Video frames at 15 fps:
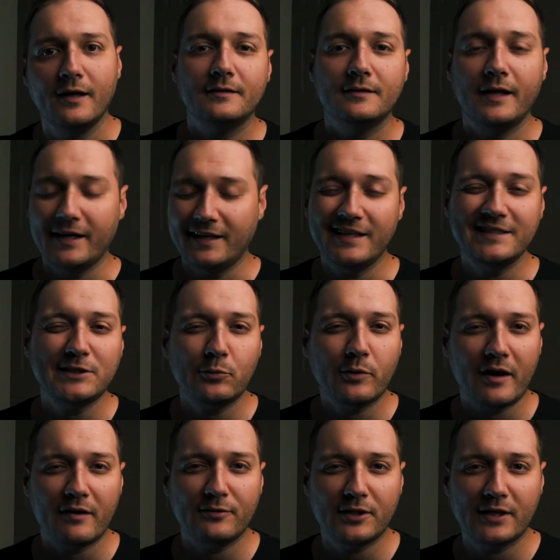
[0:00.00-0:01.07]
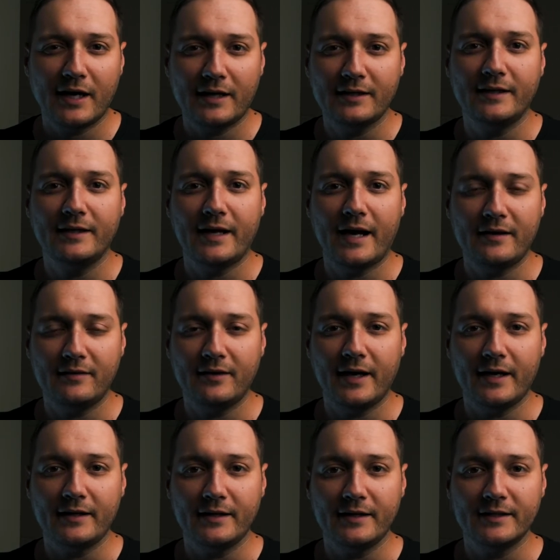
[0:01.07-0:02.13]
An easy way I figured out how to get out of
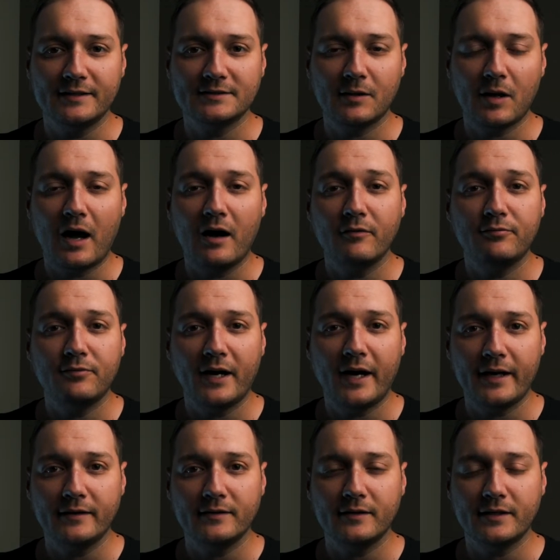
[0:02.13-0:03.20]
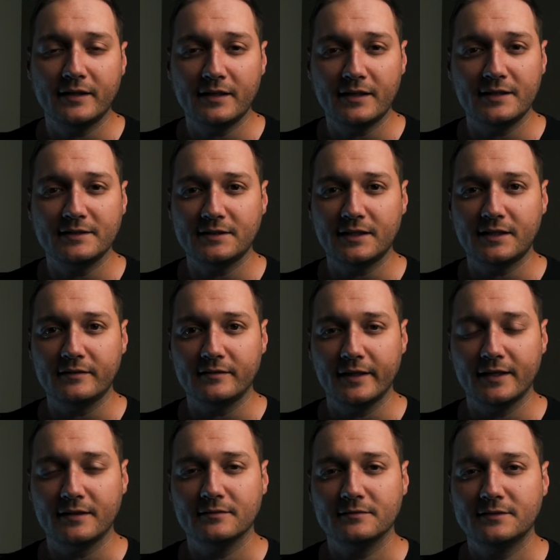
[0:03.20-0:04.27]
that is I'll find an easy
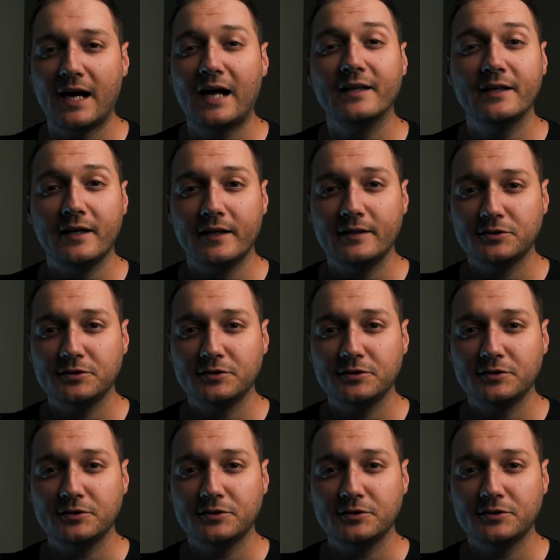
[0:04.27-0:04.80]
like dolly in